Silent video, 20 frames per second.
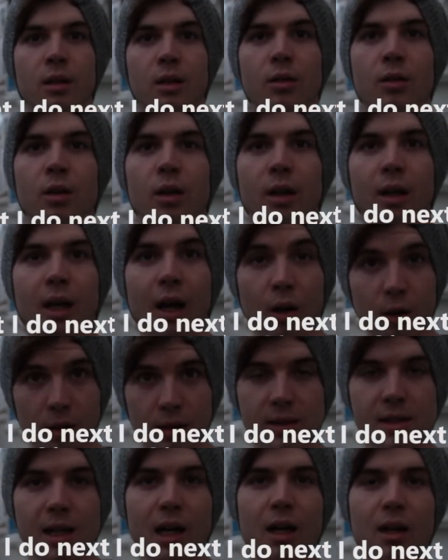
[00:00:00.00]
Right. How
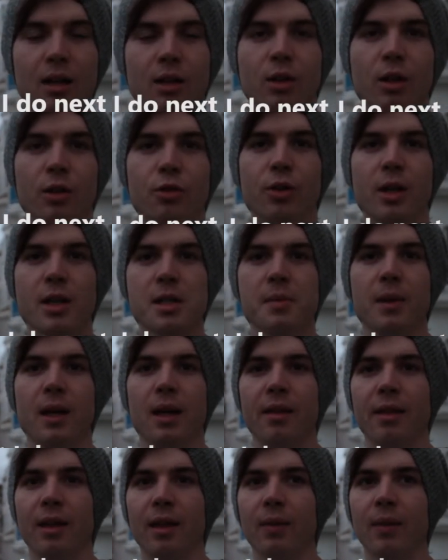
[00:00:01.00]
was that a good
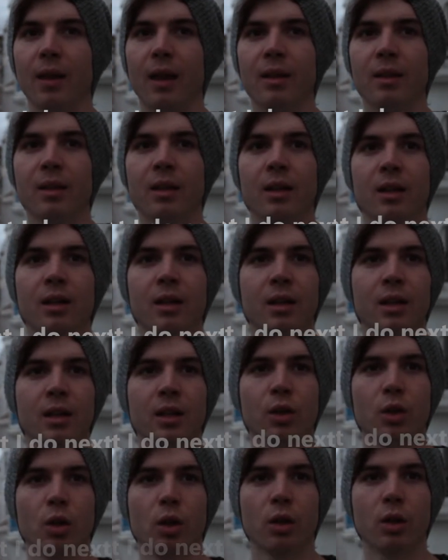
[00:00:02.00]
transmitter thing then?
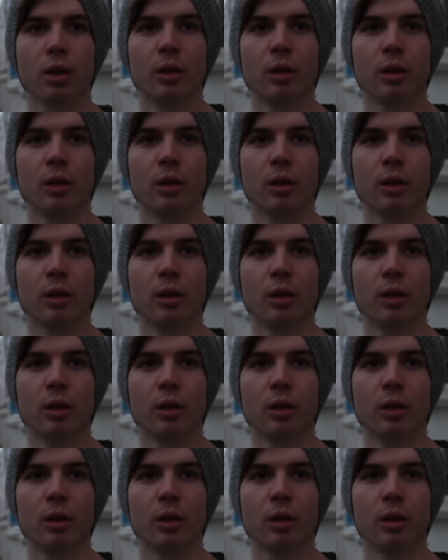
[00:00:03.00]
We got a